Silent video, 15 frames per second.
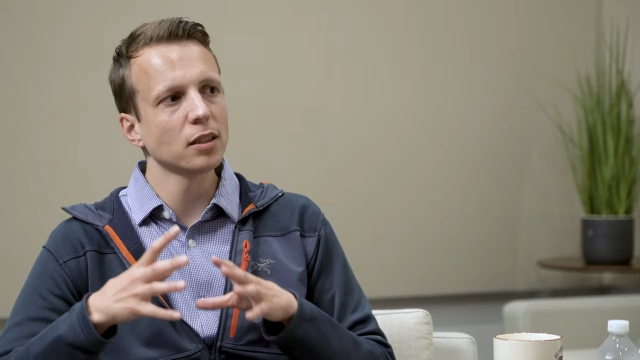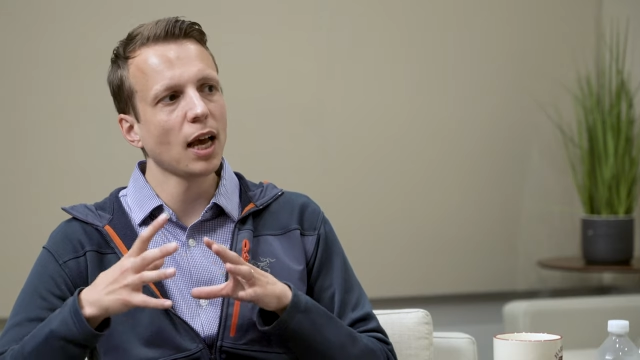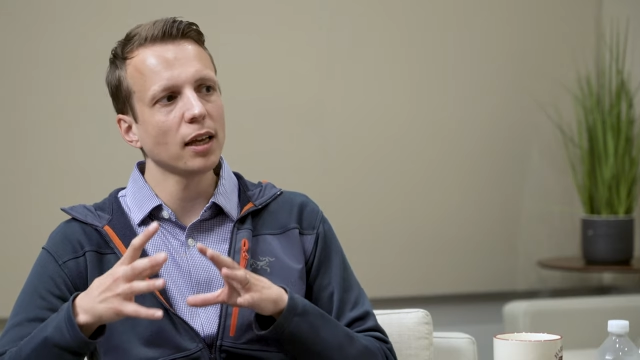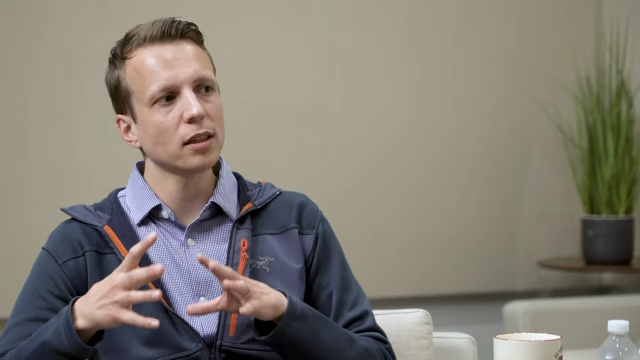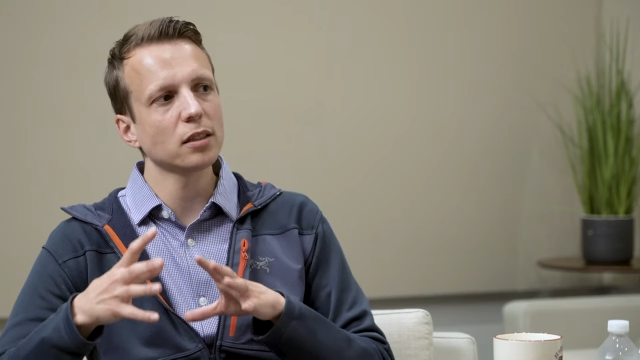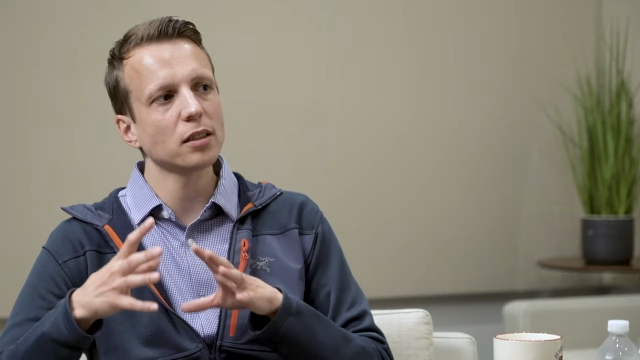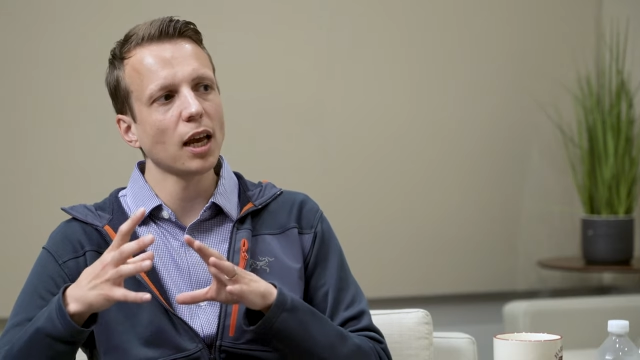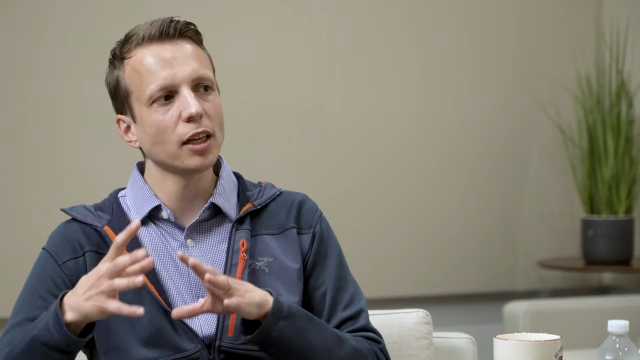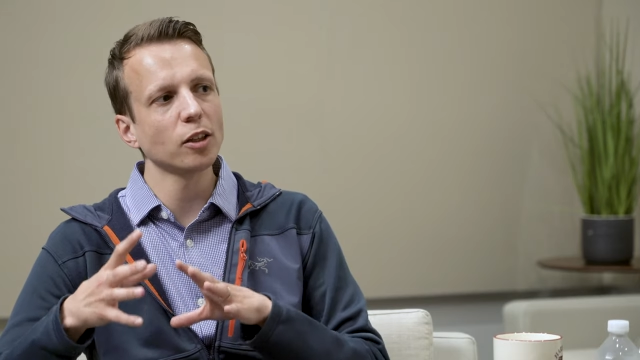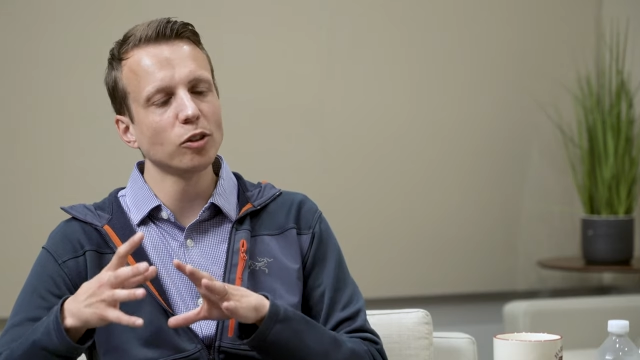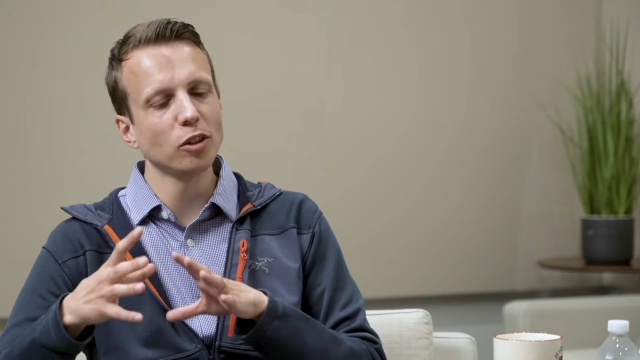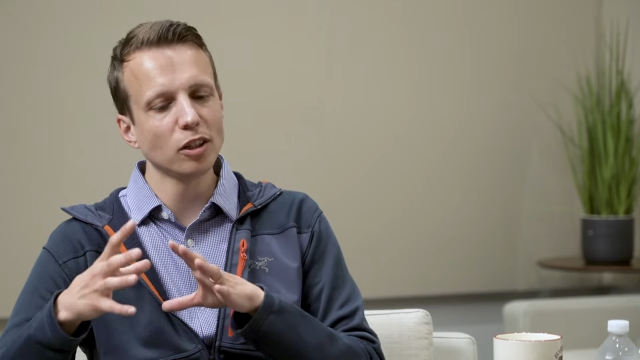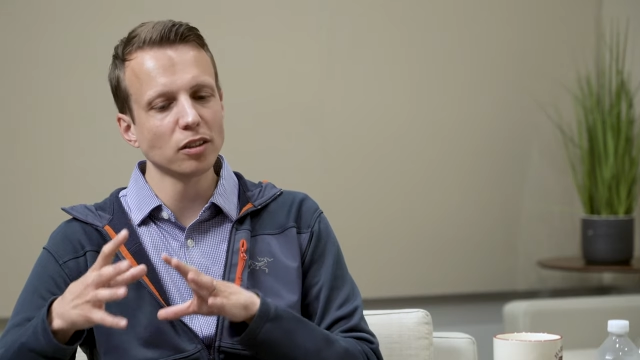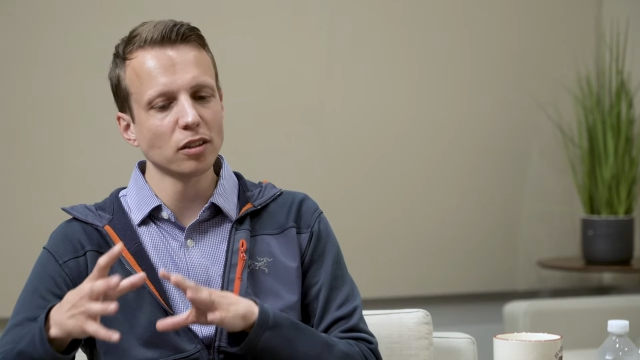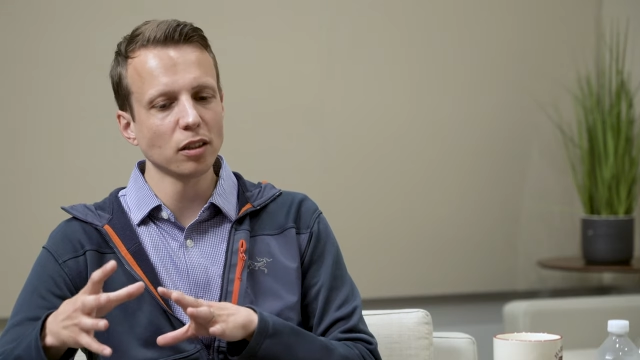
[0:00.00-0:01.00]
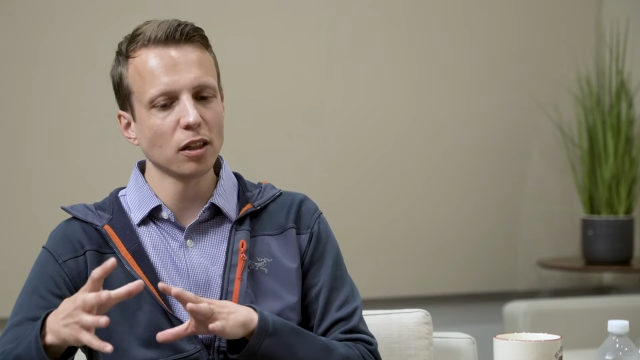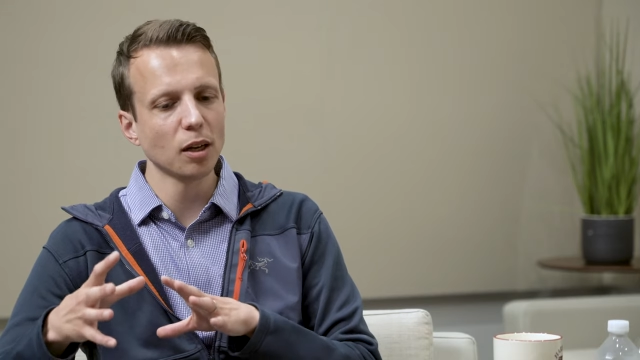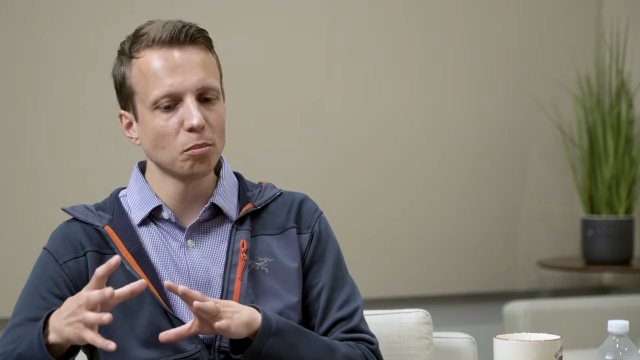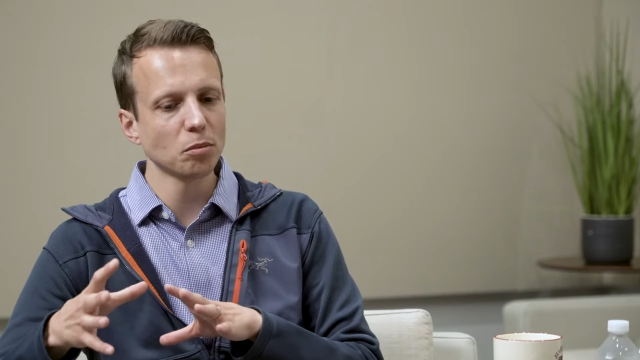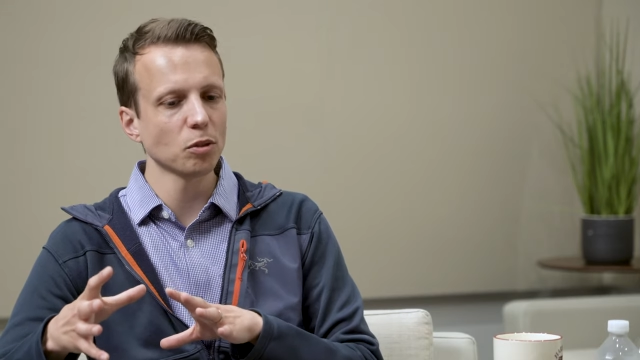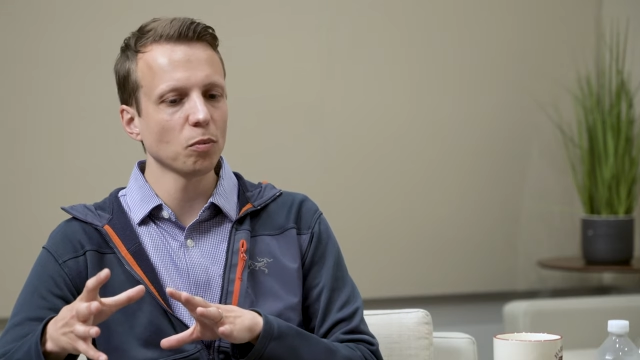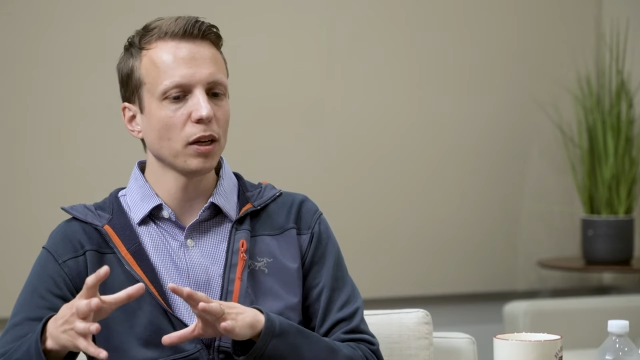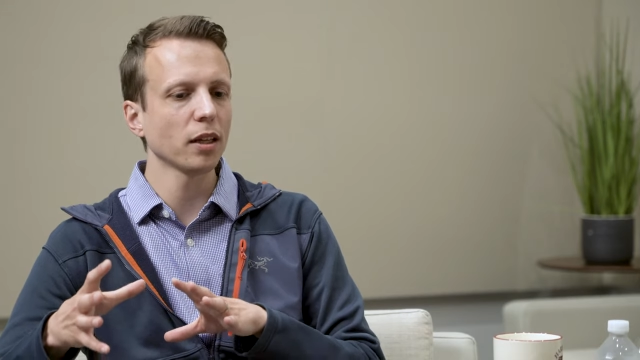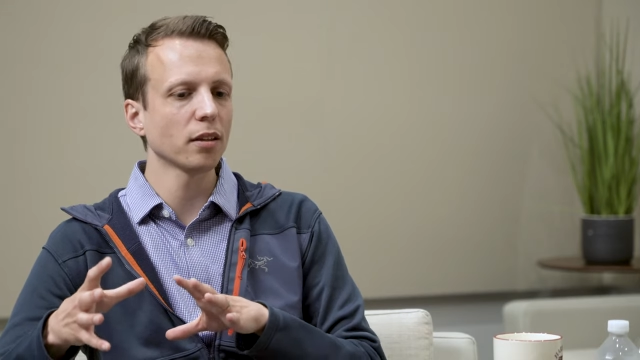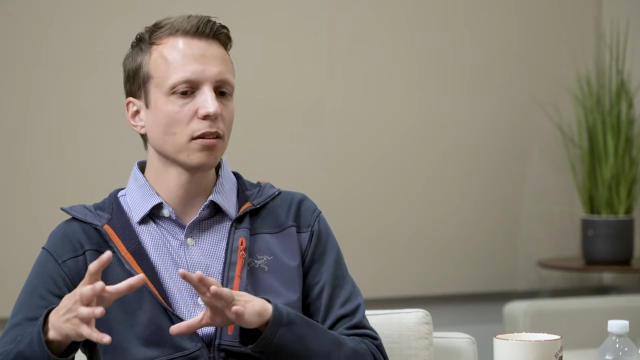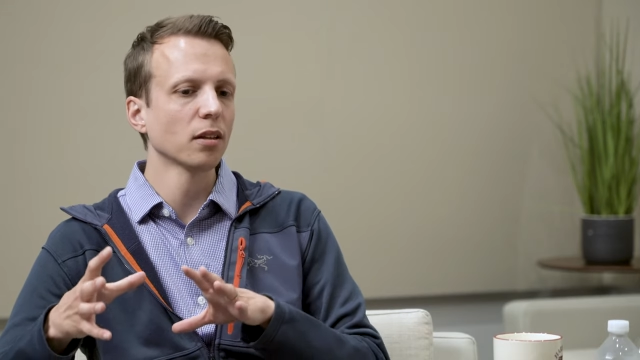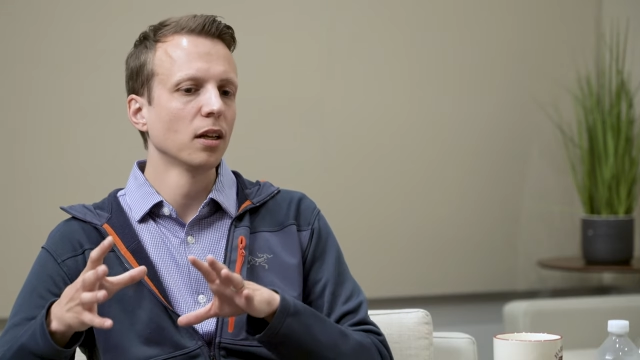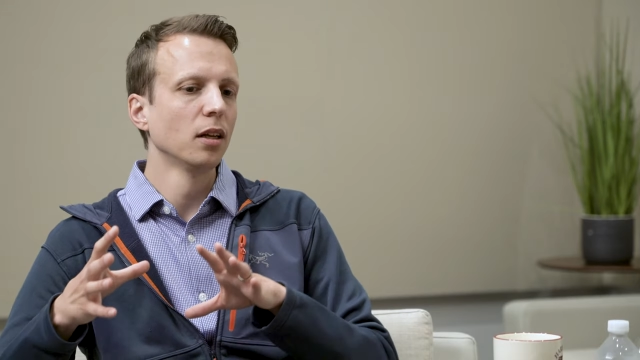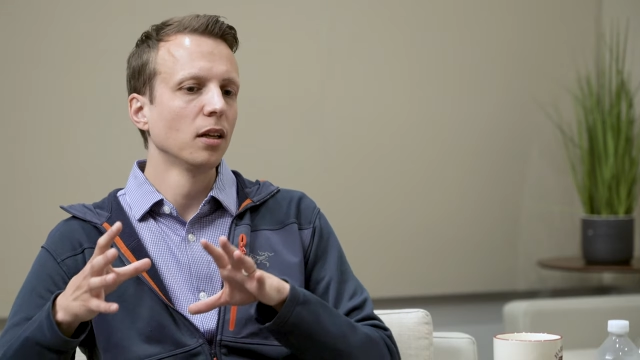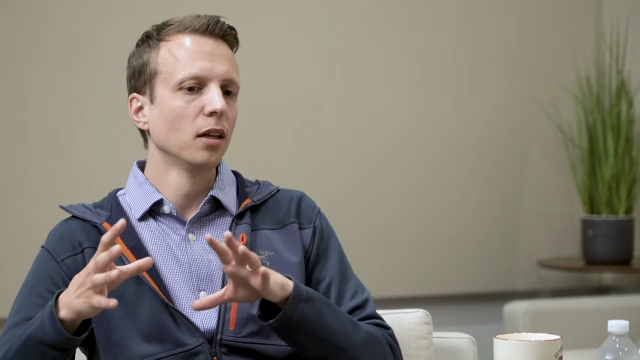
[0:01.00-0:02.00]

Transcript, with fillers: that cycle also comes with